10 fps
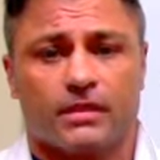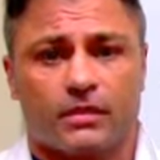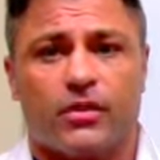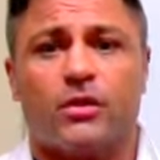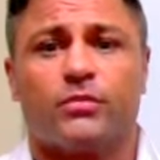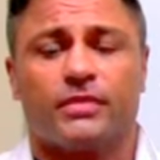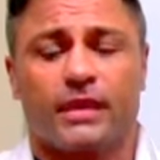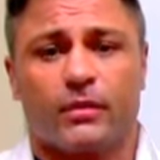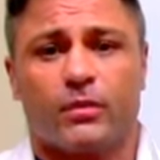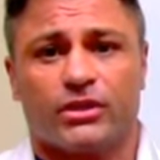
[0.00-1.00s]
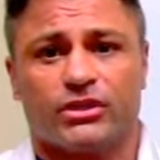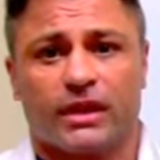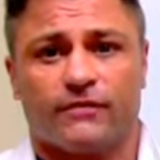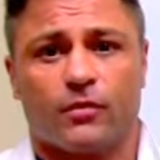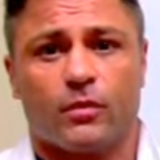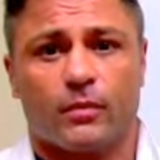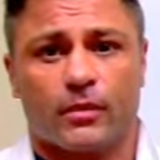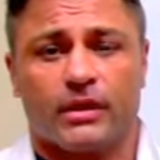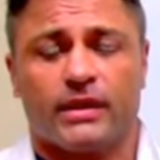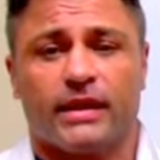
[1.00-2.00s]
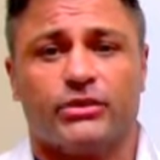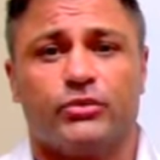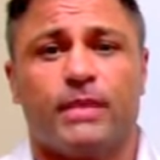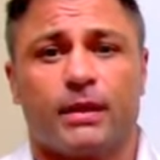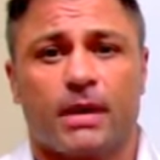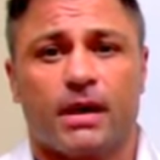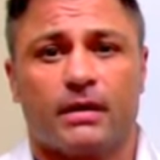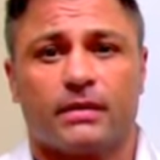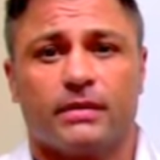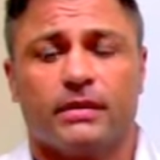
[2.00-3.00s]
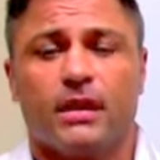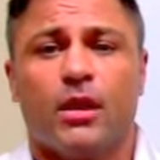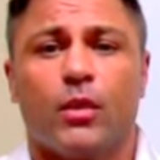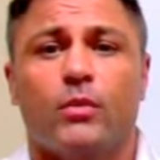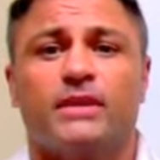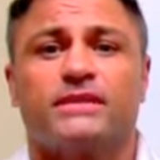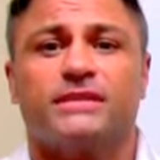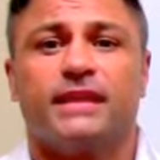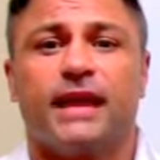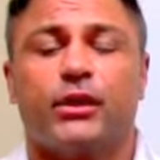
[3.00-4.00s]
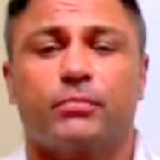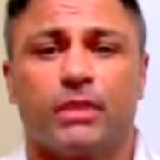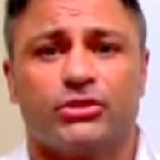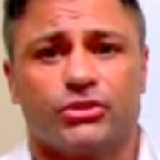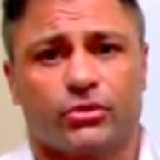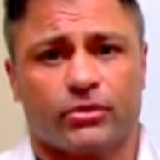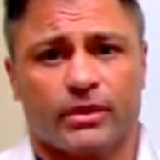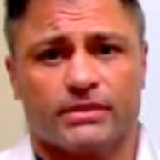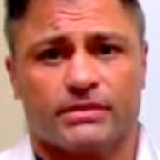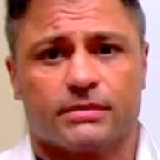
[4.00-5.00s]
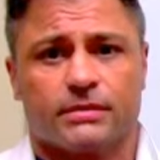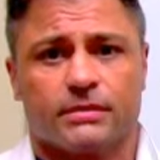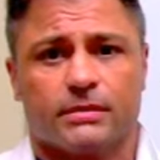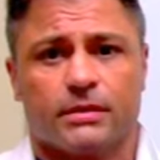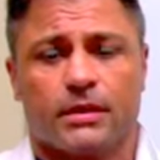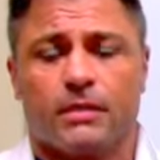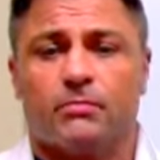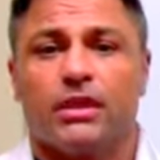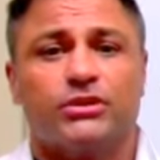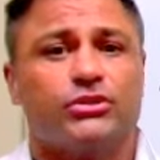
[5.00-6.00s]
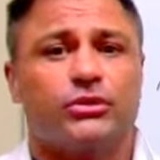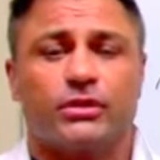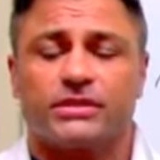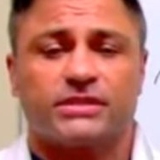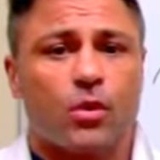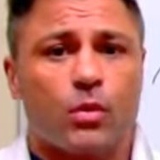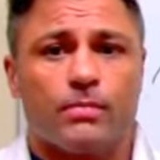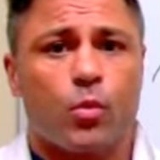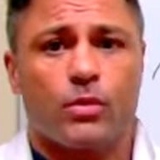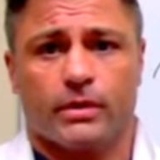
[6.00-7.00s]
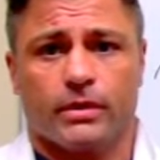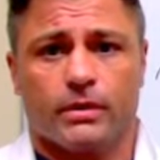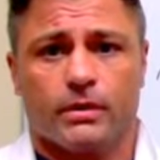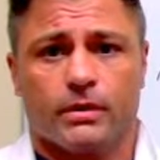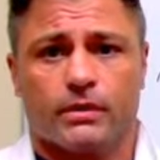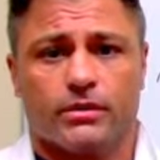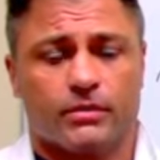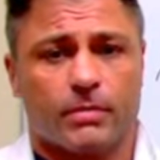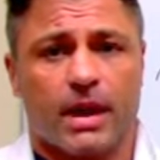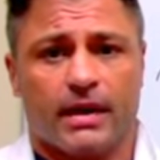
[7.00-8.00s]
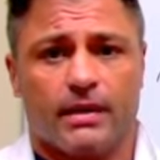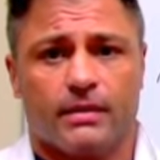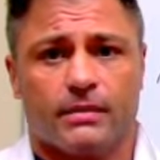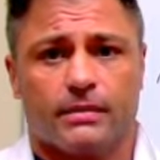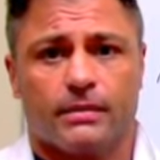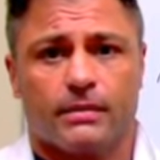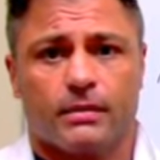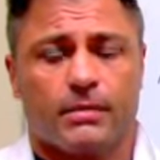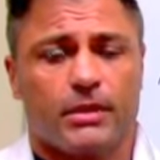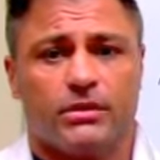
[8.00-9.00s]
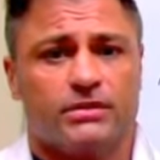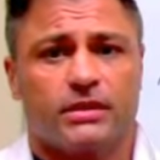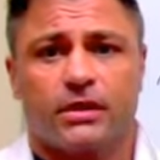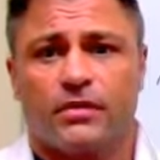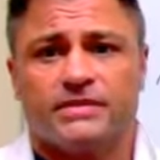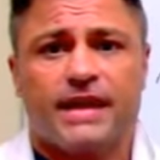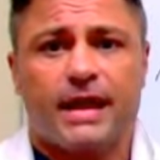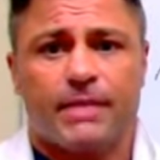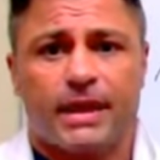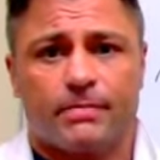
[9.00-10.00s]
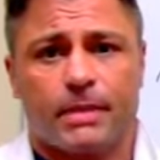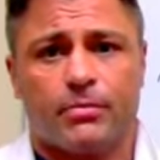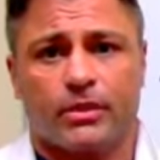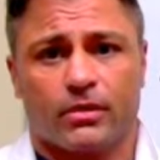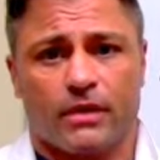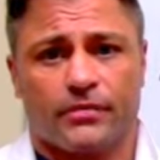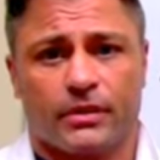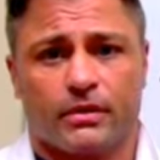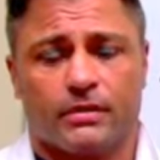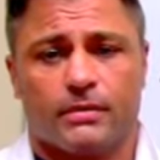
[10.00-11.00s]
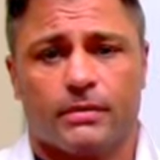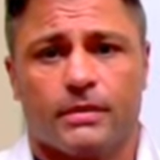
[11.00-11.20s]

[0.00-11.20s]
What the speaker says: The third thing we want to check for when we're looking at you metabolically, we want to see how your blood sugar is. Blood sugar is so important to the body. I mean, you just look at all these diabetic people that are out there.